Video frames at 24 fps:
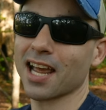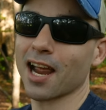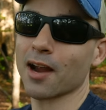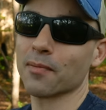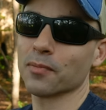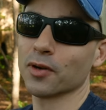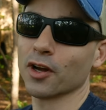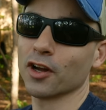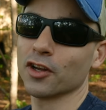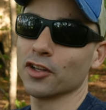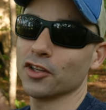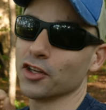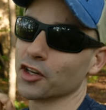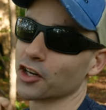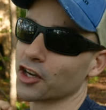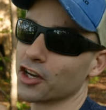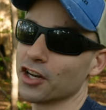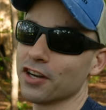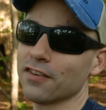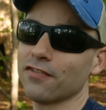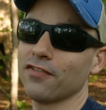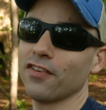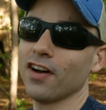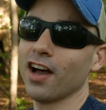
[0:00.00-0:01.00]
camera you're
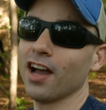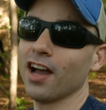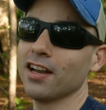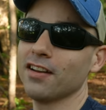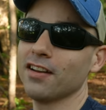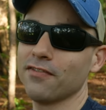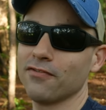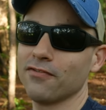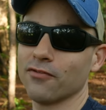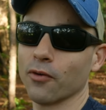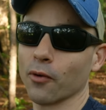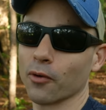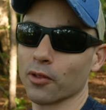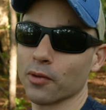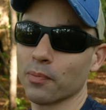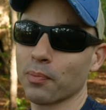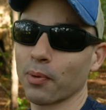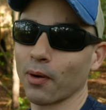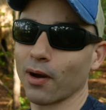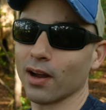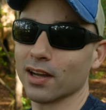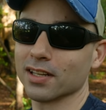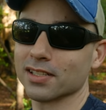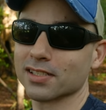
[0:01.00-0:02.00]
gonna find for the
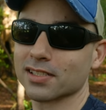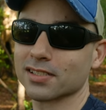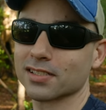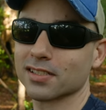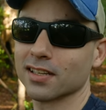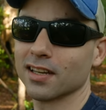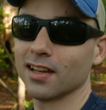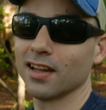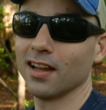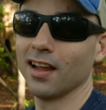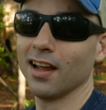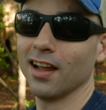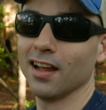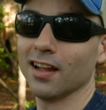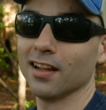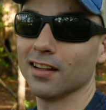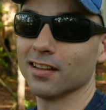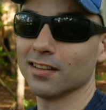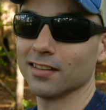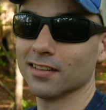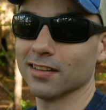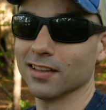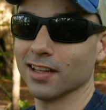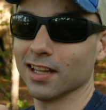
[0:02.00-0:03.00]
price.
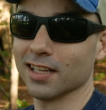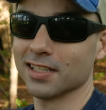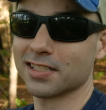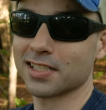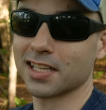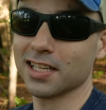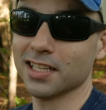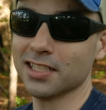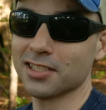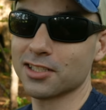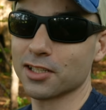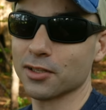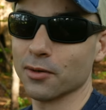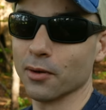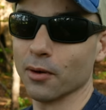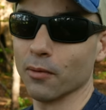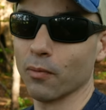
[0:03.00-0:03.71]
Let's get to